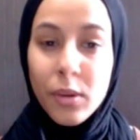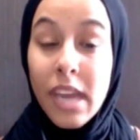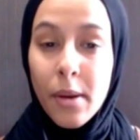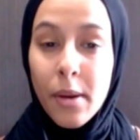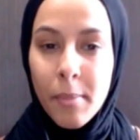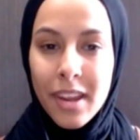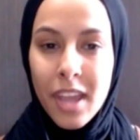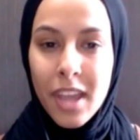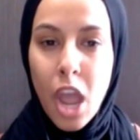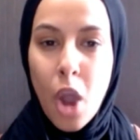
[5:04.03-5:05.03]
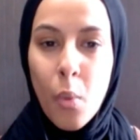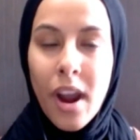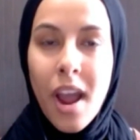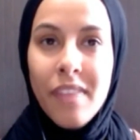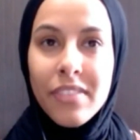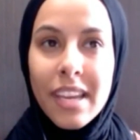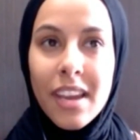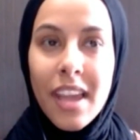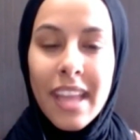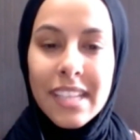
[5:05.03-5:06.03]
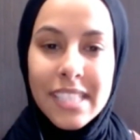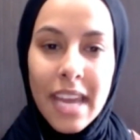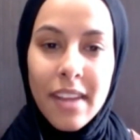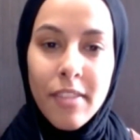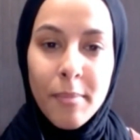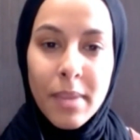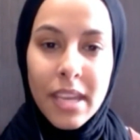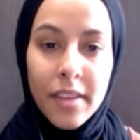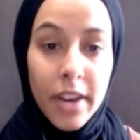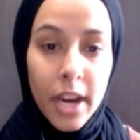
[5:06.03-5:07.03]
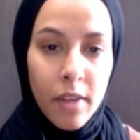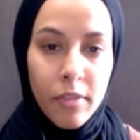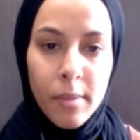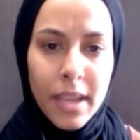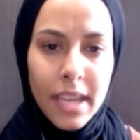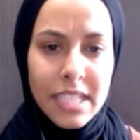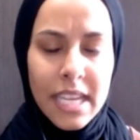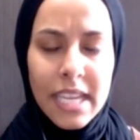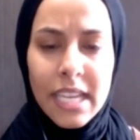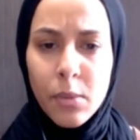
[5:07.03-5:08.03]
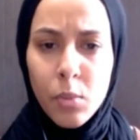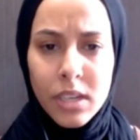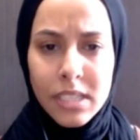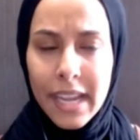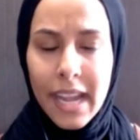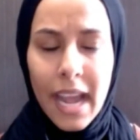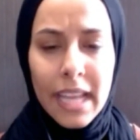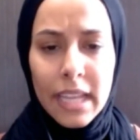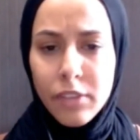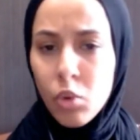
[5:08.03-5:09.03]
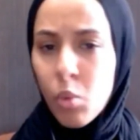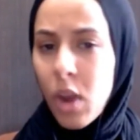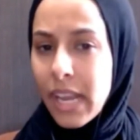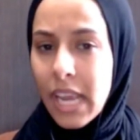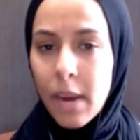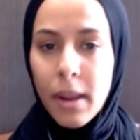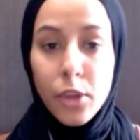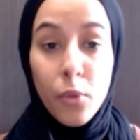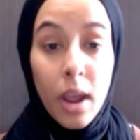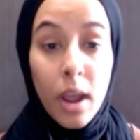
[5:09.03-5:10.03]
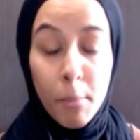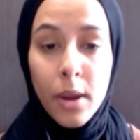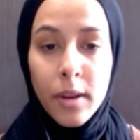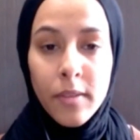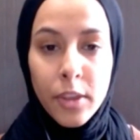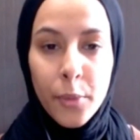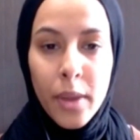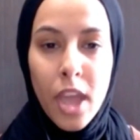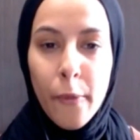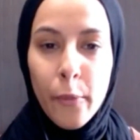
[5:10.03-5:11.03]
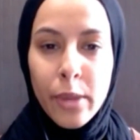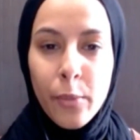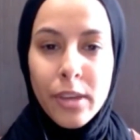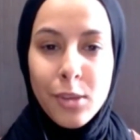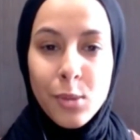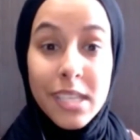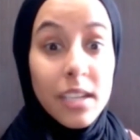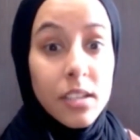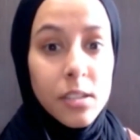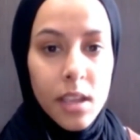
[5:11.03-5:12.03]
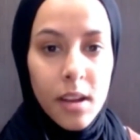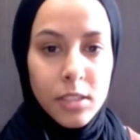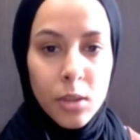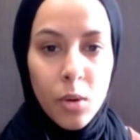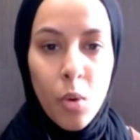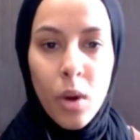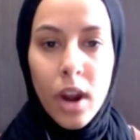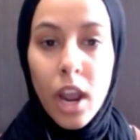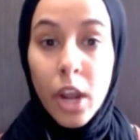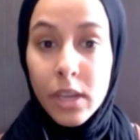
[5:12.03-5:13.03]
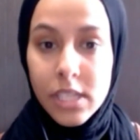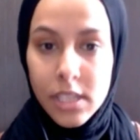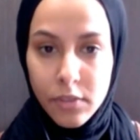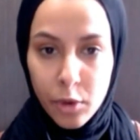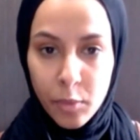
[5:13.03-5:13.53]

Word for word: upon, where often instead of being very affirming and saying words like, I love you, I care about you, I'm proud of you, we would use insults or aggressive tone.